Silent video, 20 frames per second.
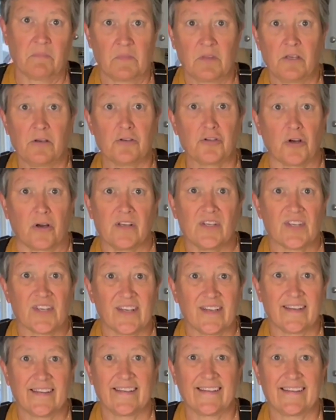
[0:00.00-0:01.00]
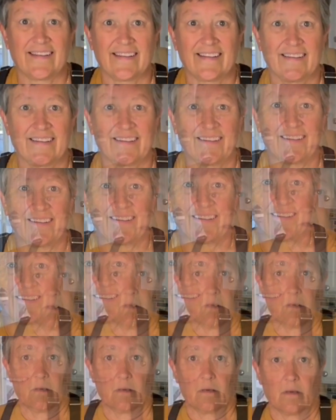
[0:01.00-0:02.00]
Your choice.
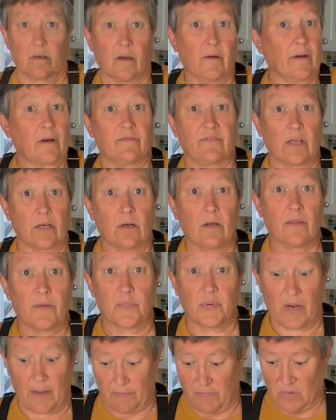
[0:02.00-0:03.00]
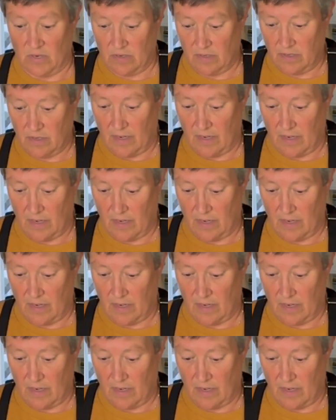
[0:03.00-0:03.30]
All right, I've done all the prep.